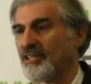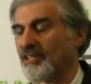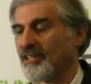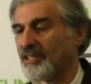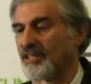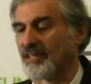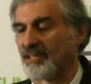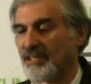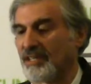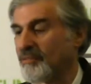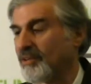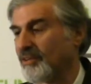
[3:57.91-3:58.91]
uh, uh,
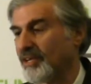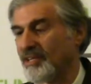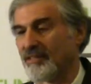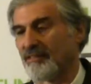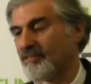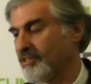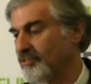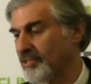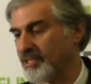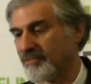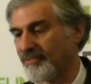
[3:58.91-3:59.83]
immigrant, Jewish,